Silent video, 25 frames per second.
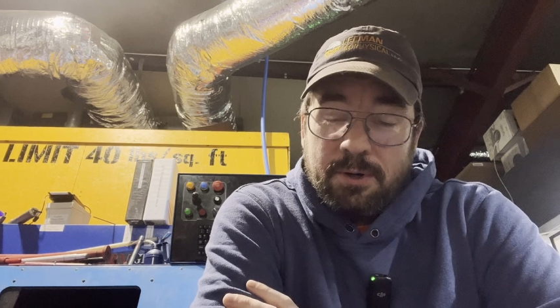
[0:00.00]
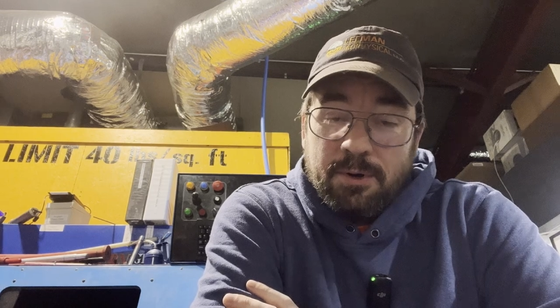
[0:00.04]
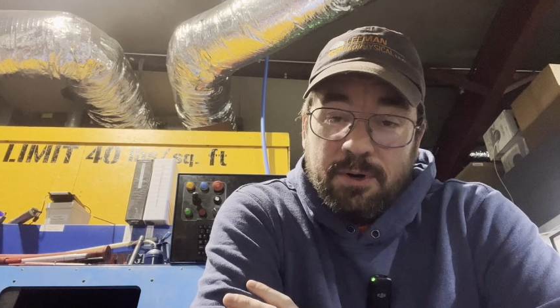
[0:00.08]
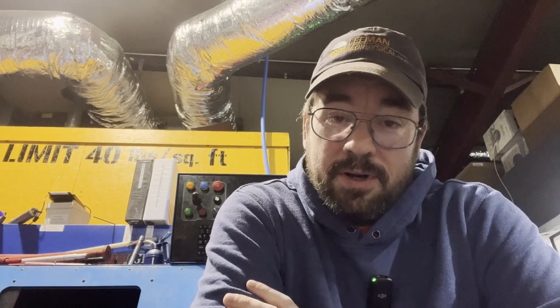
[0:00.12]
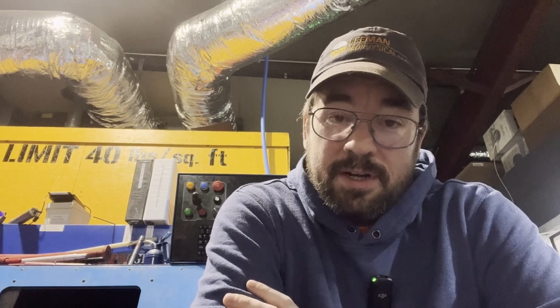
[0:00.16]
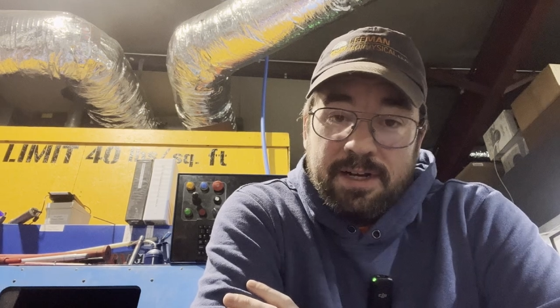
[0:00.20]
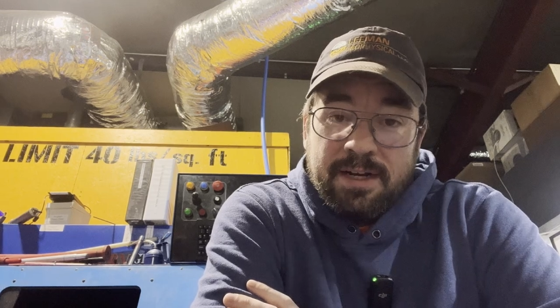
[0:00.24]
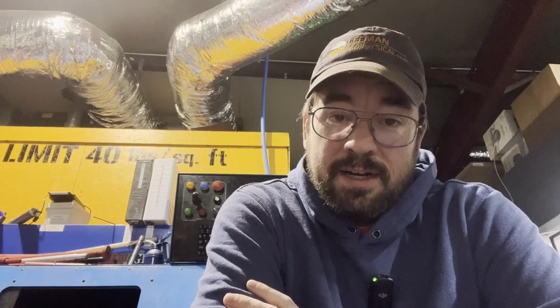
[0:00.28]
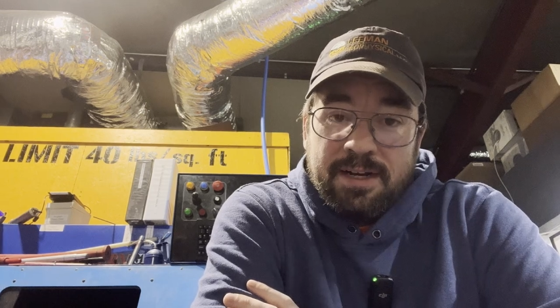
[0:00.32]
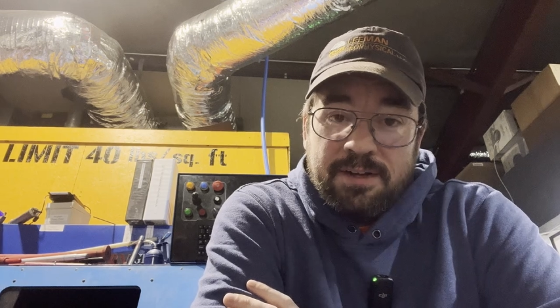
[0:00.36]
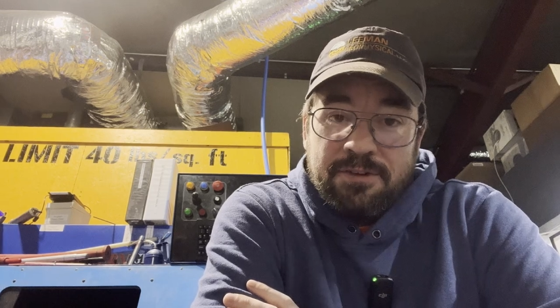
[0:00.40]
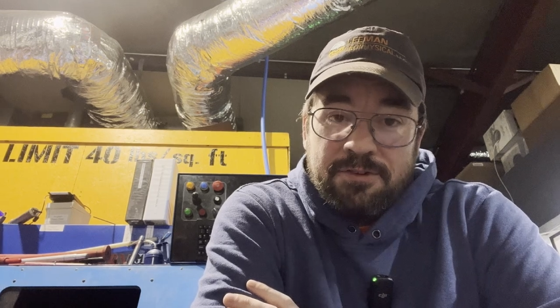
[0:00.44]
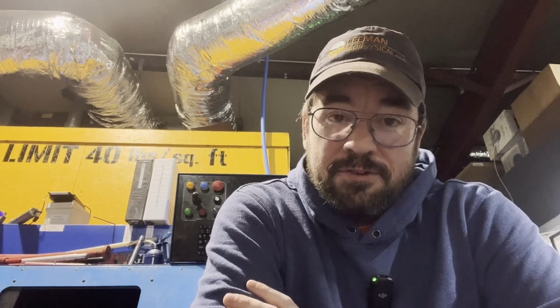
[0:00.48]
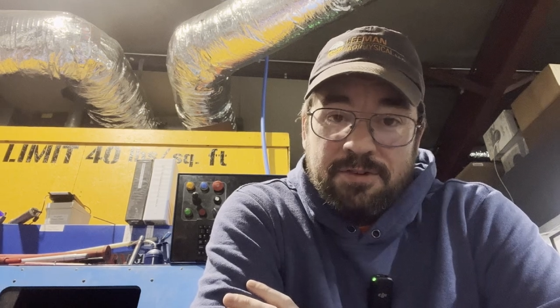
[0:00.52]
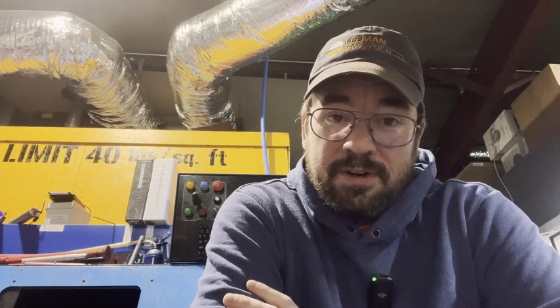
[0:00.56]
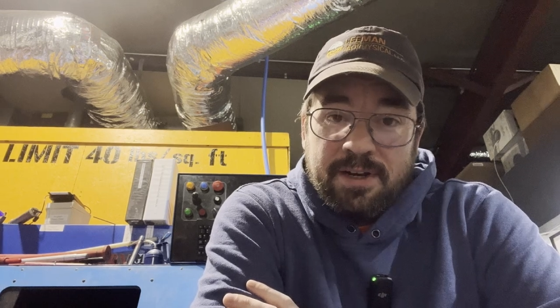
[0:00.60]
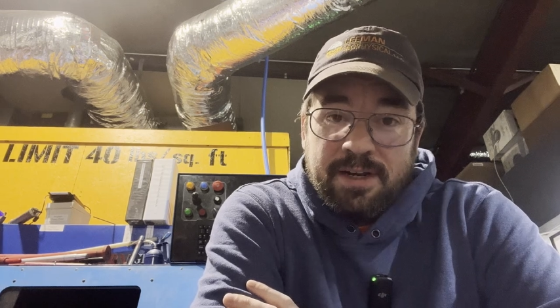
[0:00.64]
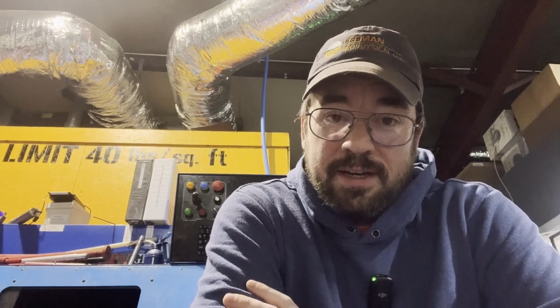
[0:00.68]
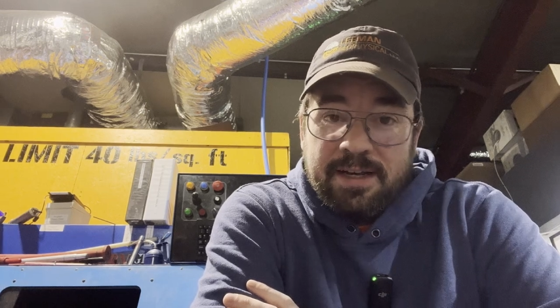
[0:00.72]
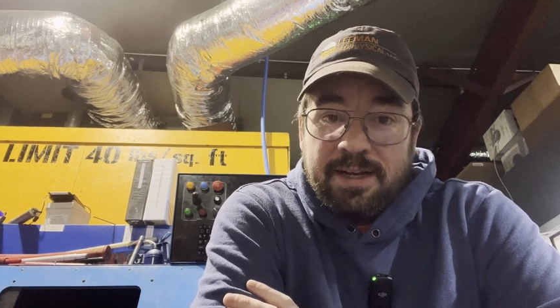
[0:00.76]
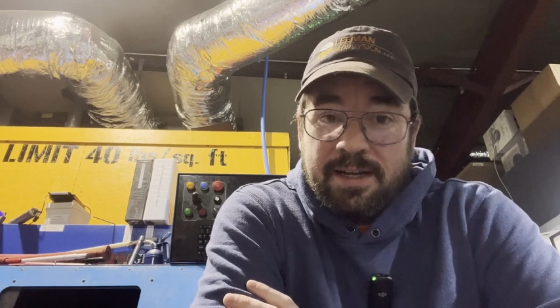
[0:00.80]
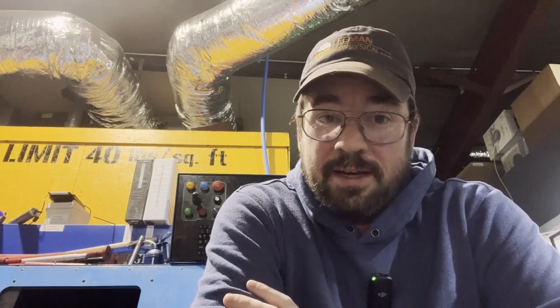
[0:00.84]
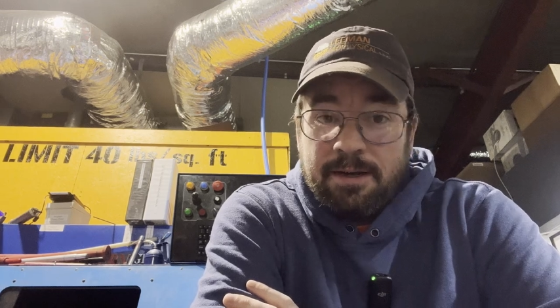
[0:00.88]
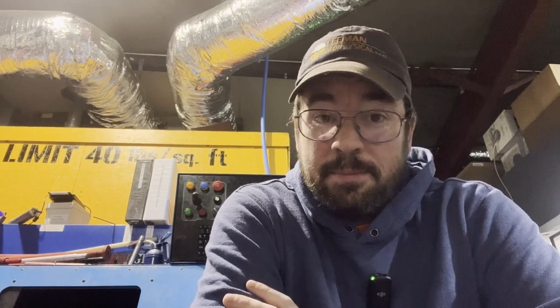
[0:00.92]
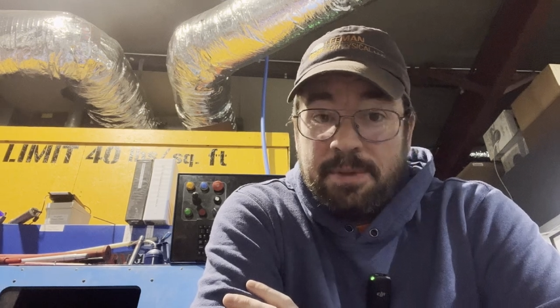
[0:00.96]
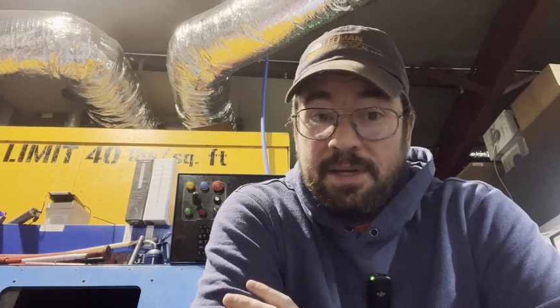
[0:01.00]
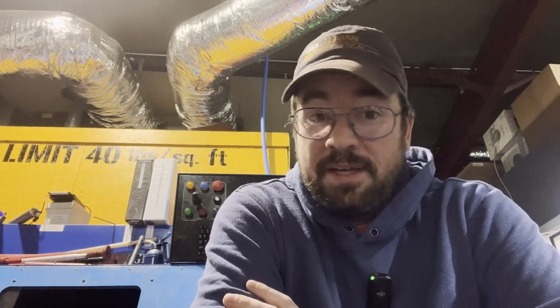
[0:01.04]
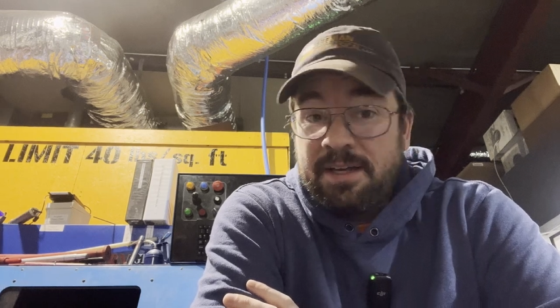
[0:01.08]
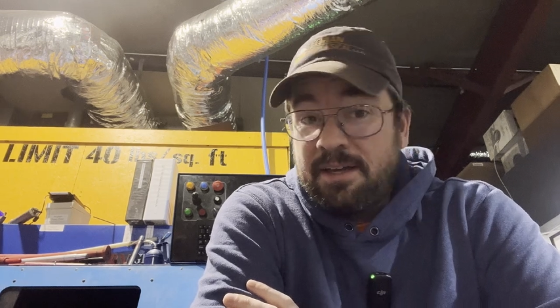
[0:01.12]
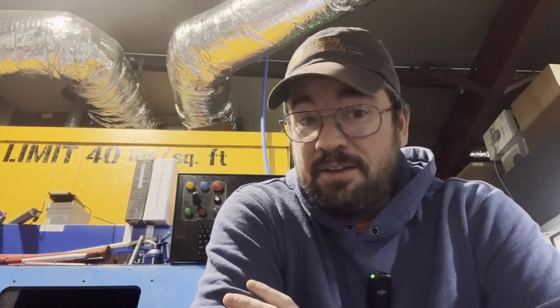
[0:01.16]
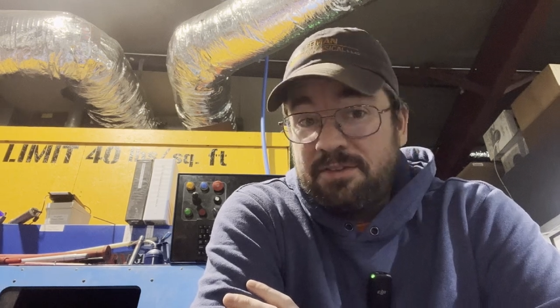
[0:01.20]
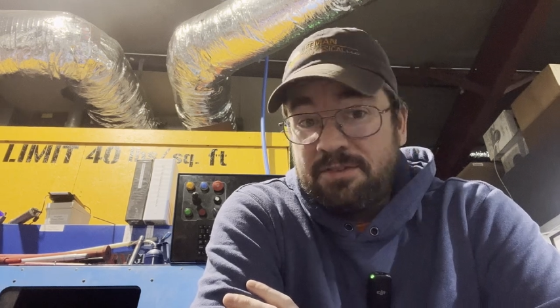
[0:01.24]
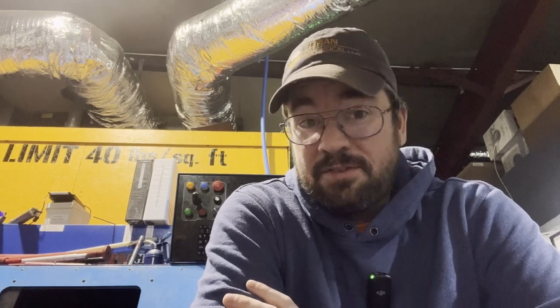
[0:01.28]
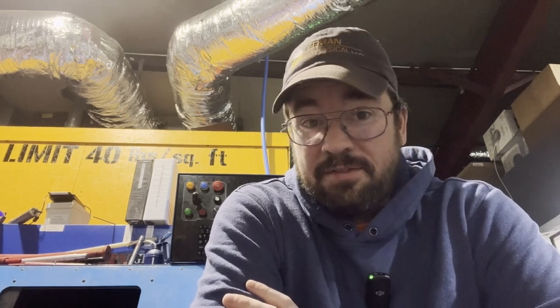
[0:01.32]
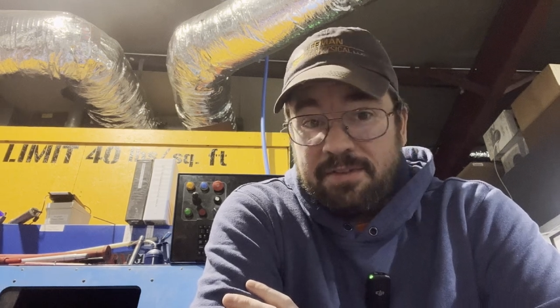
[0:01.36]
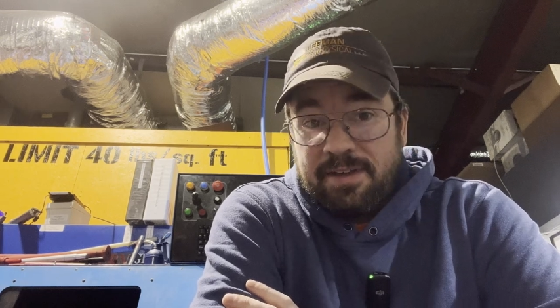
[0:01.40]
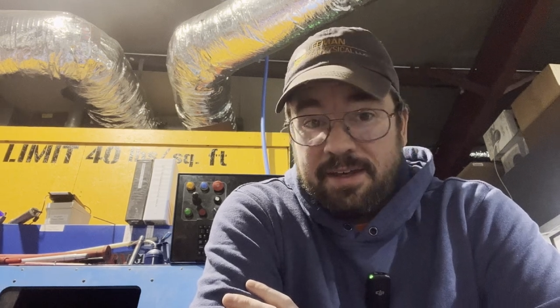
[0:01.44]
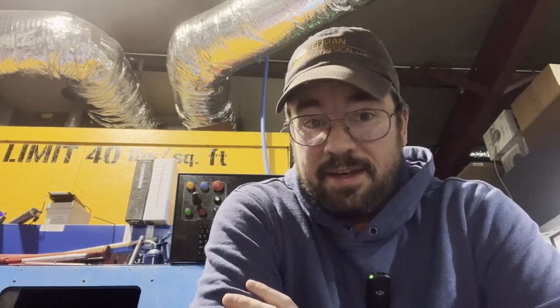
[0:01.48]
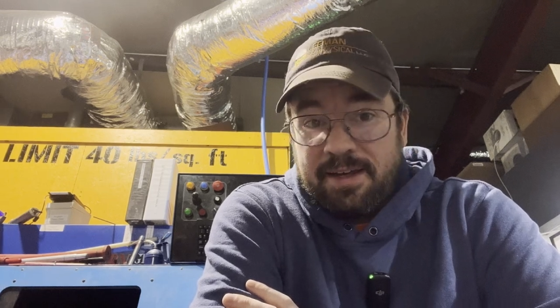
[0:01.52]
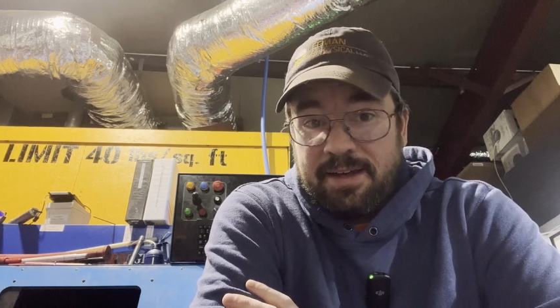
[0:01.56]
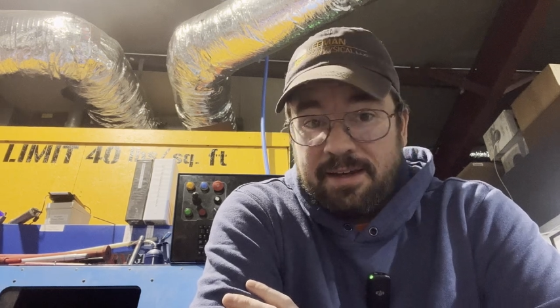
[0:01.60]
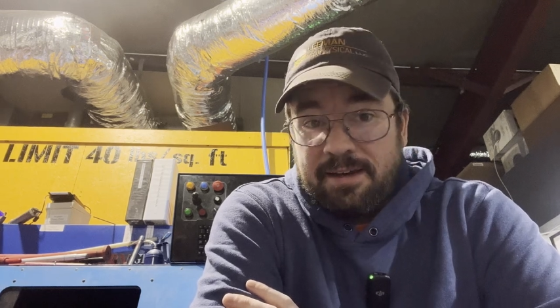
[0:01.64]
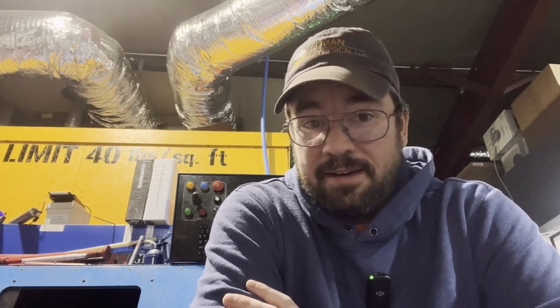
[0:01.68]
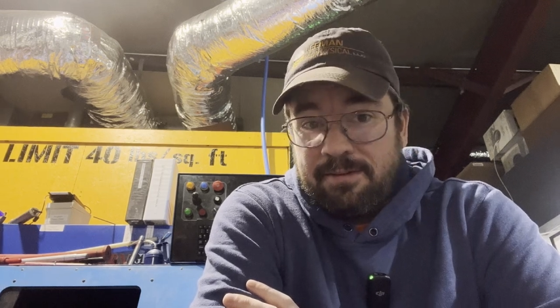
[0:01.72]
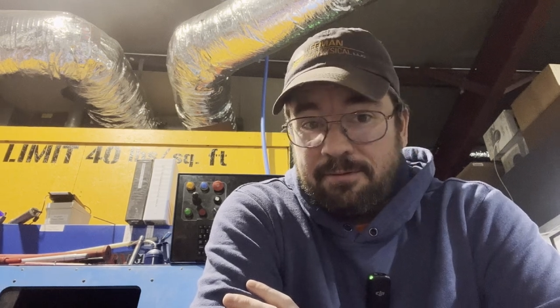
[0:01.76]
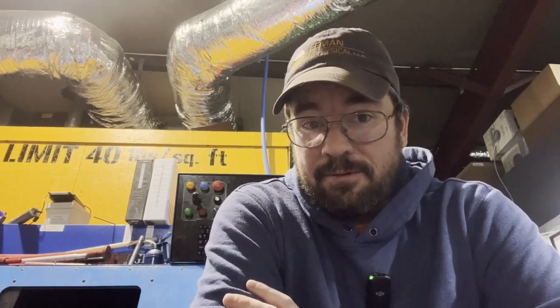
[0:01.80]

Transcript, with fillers: organized right now because of that,